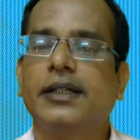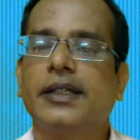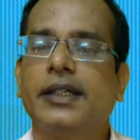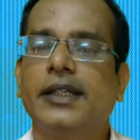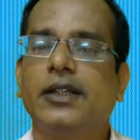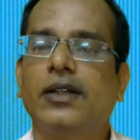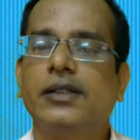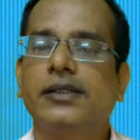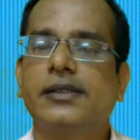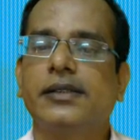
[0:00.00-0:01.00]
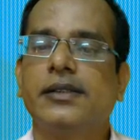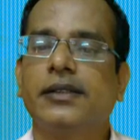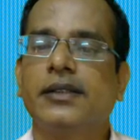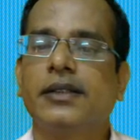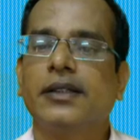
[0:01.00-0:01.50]
hearing loss
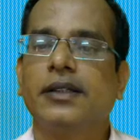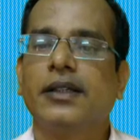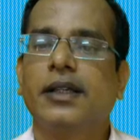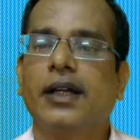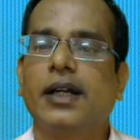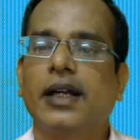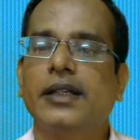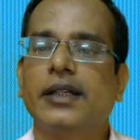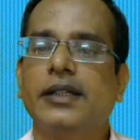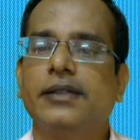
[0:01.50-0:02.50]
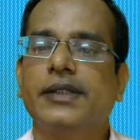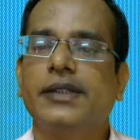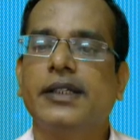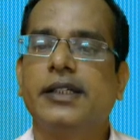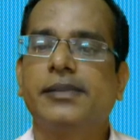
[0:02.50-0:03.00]
and with
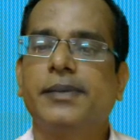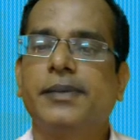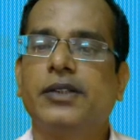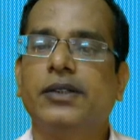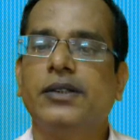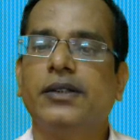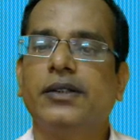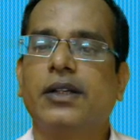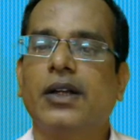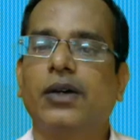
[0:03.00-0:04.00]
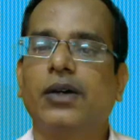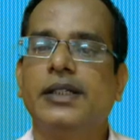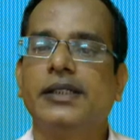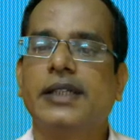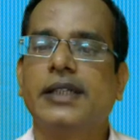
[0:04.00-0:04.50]
respect to
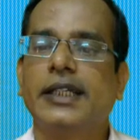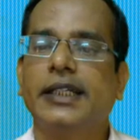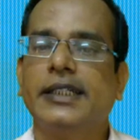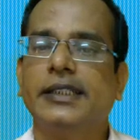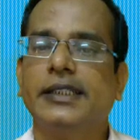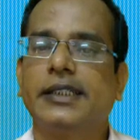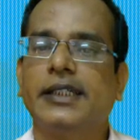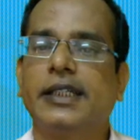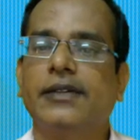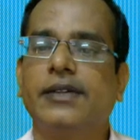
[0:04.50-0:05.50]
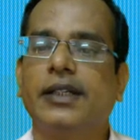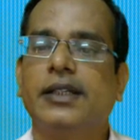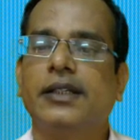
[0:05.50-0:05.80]
loudness and intensity level.